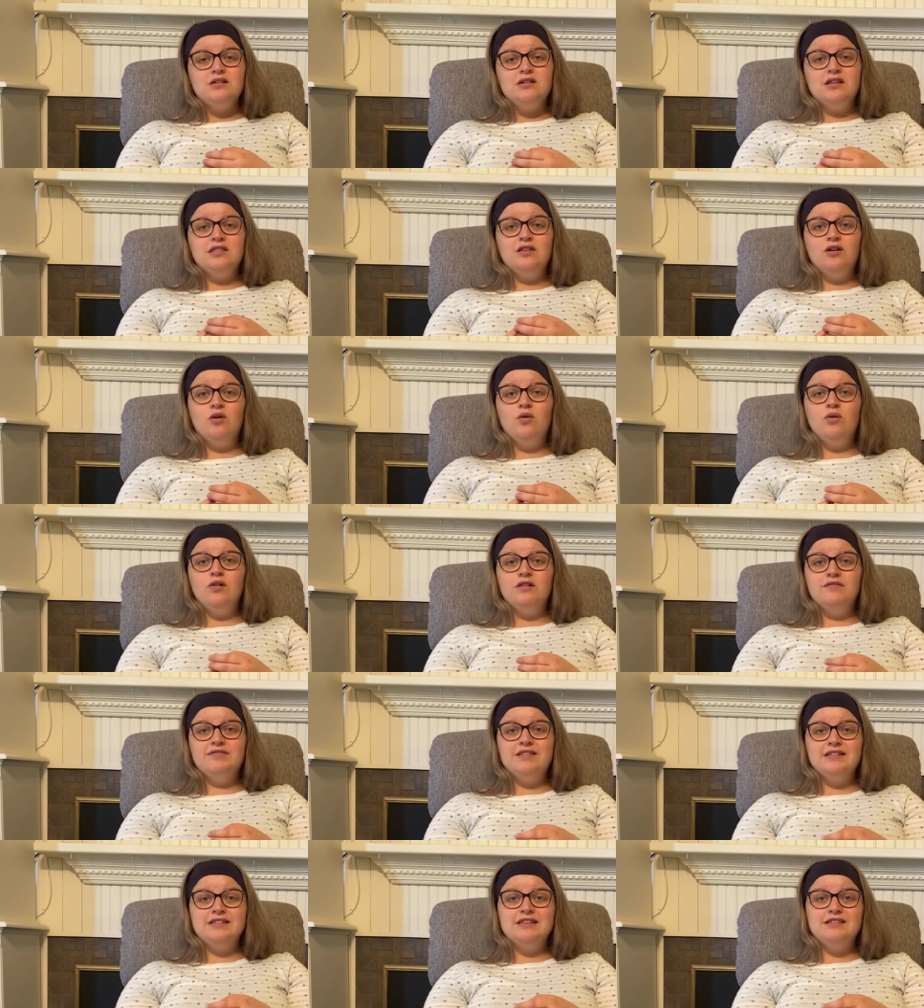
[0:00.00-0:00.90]
And the goal
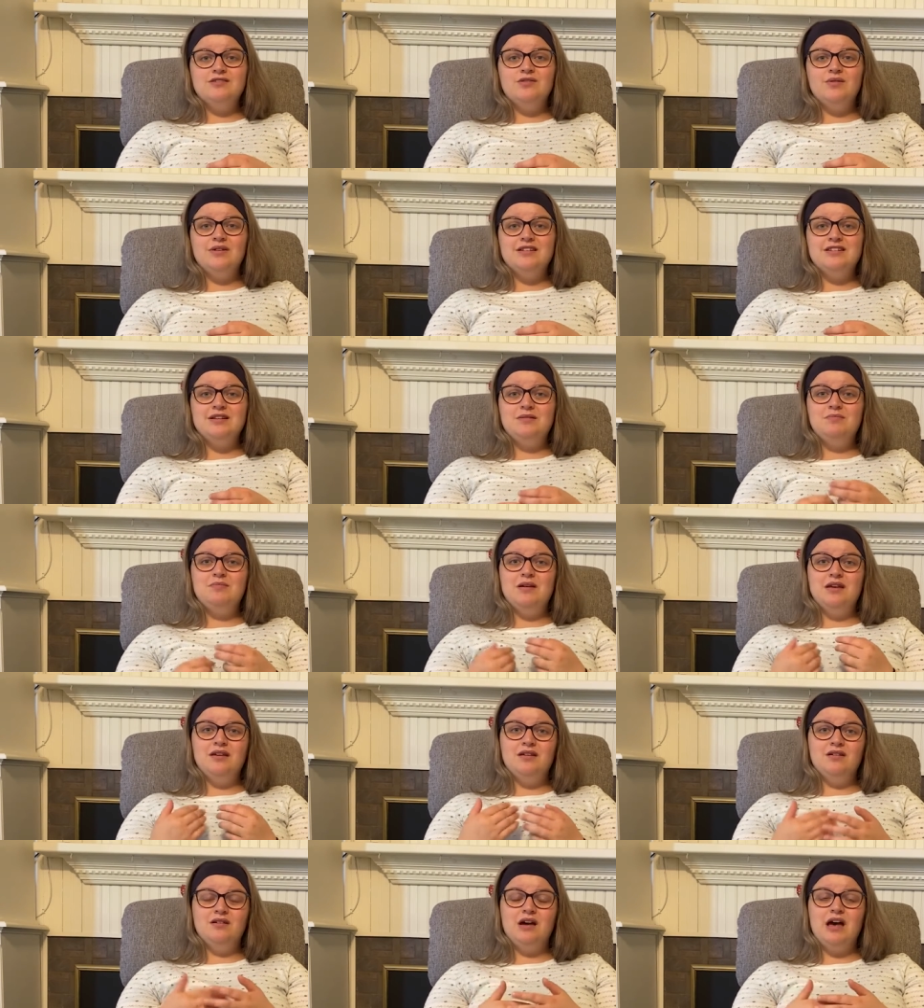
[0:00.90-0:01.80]
of this is going to
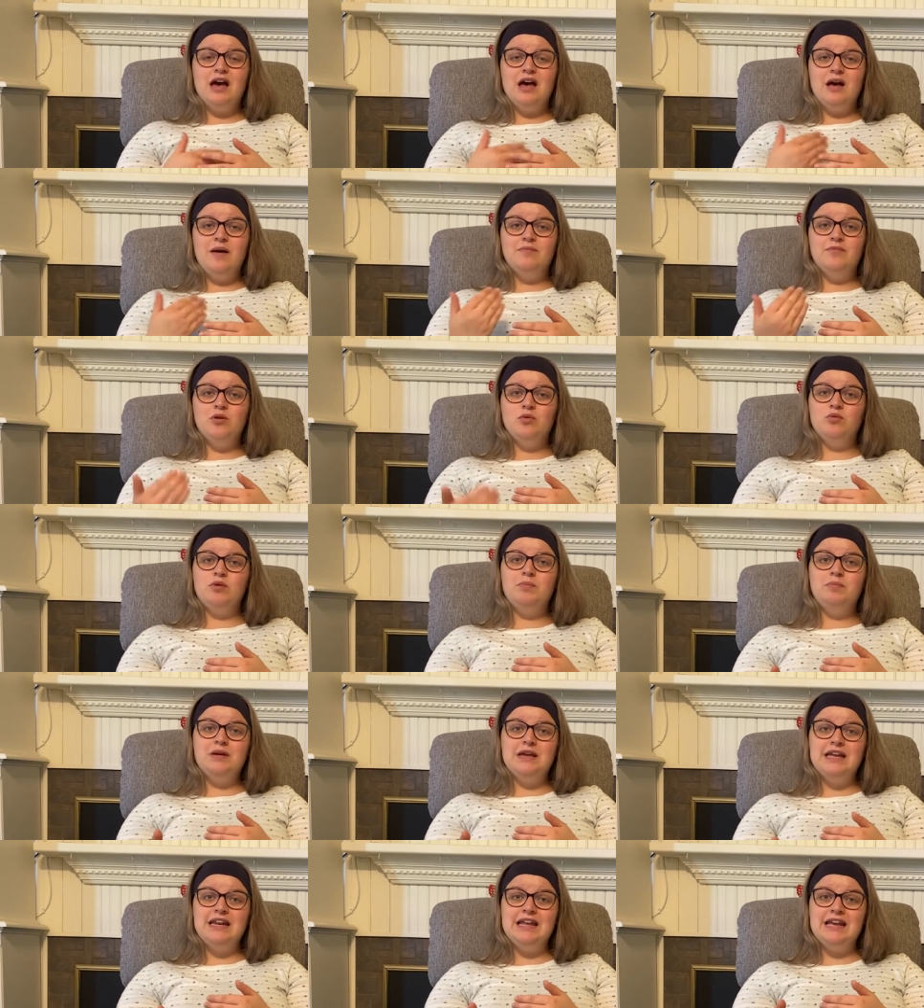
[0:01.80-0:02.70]
be um,
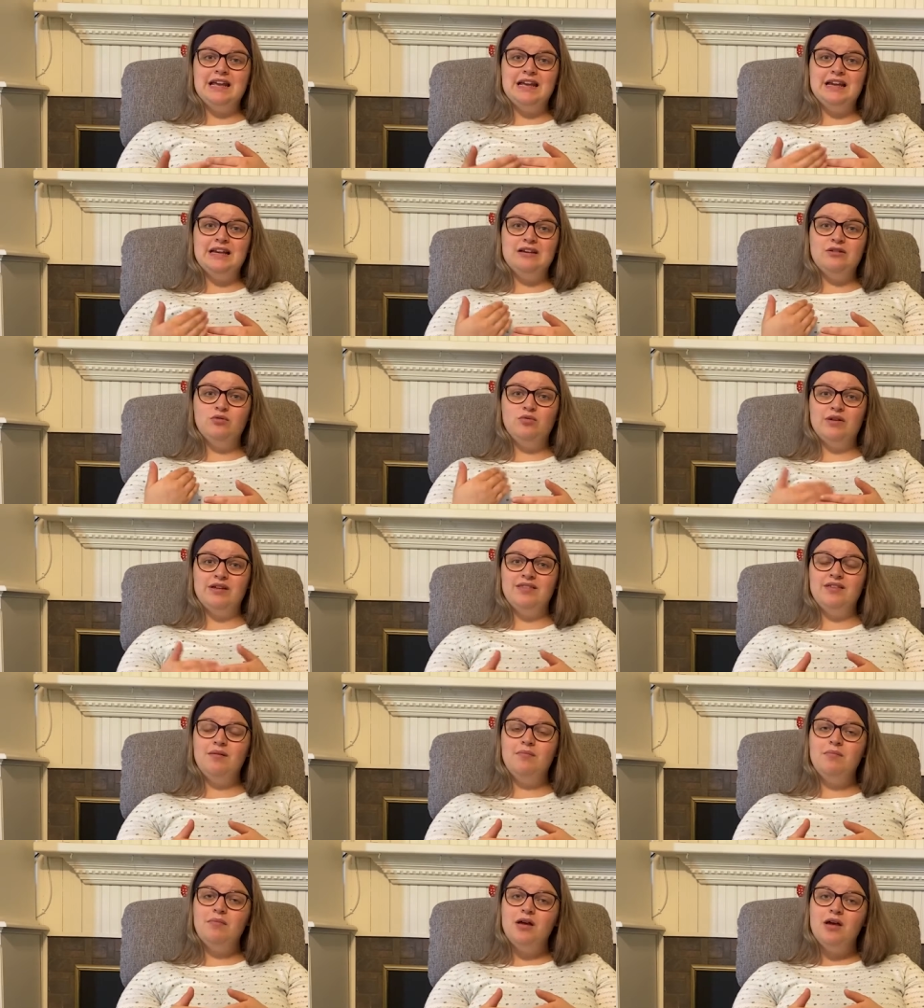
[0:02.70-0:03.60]
repeating
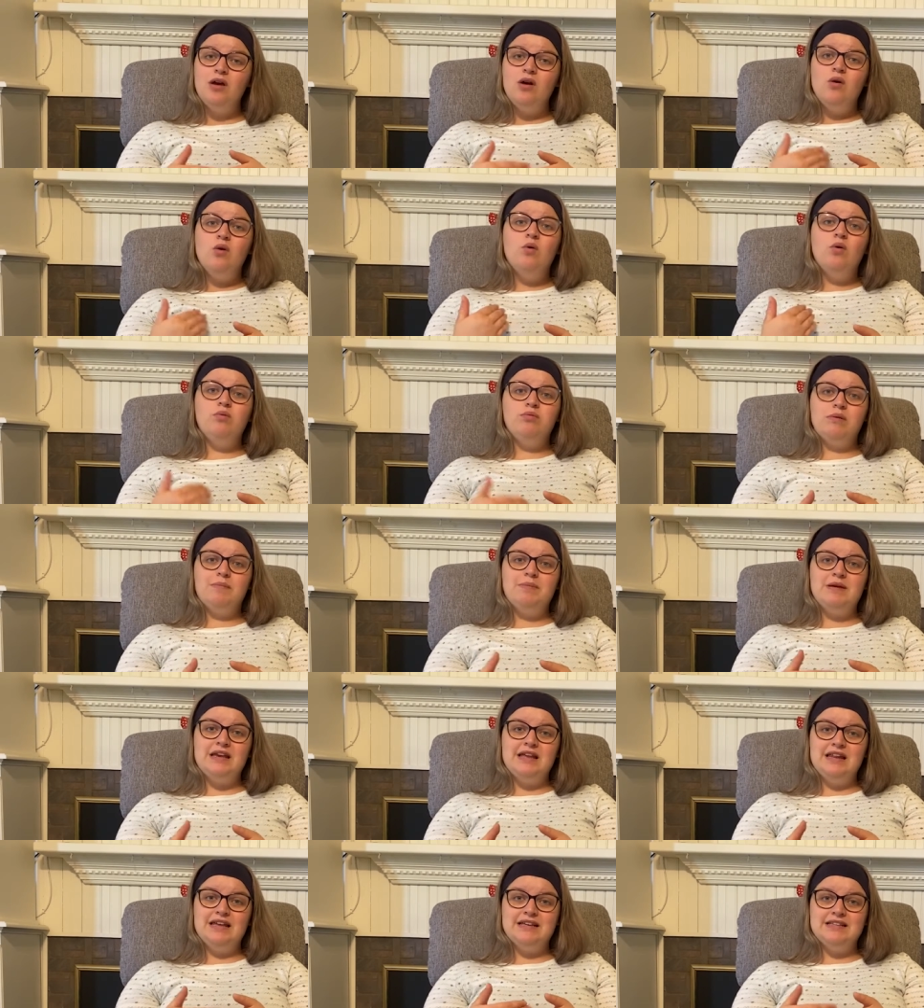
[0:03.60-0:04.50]
rhythm or
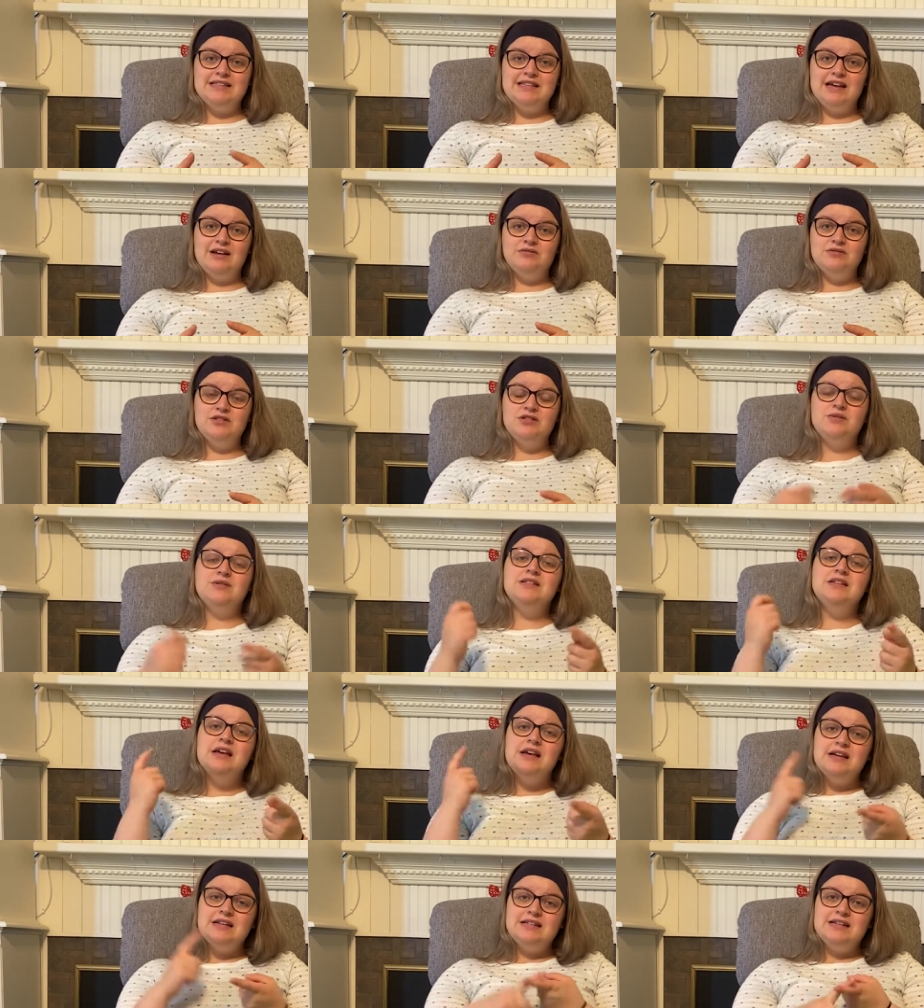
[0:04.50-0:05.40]
repeating sound. So
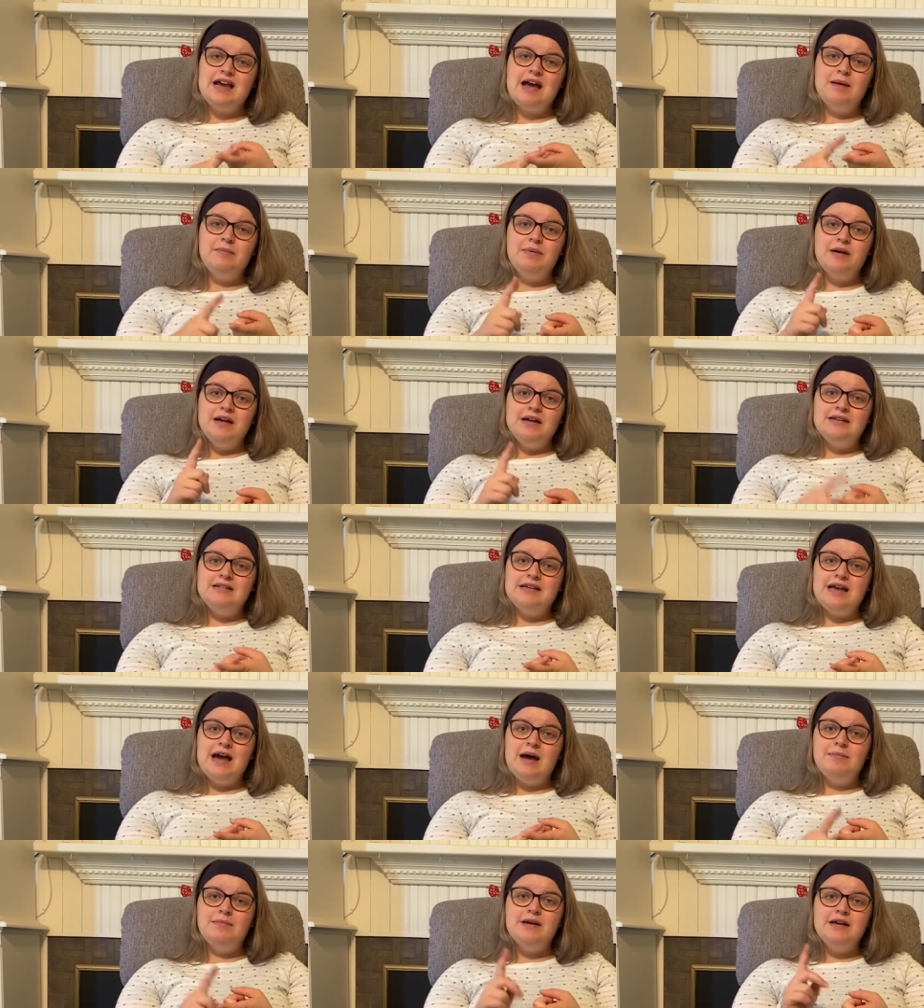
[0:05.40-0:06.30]
it's tap,
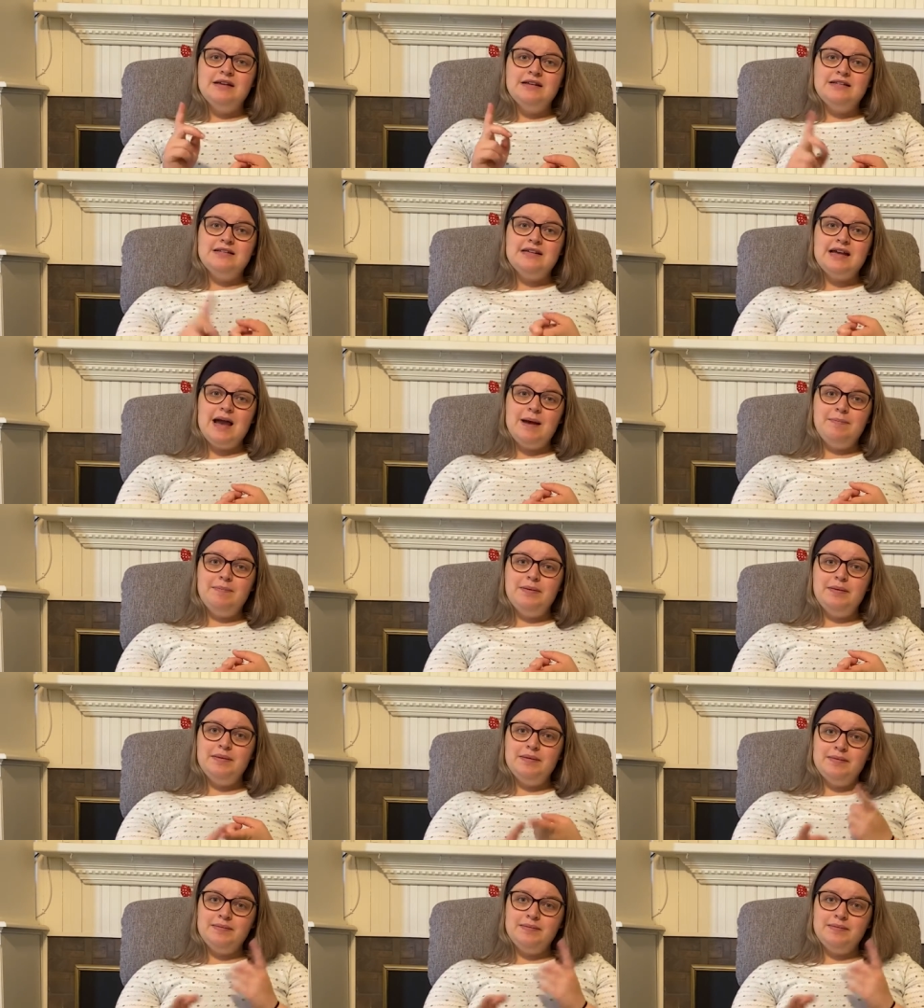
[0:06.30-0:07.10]
tap, tap.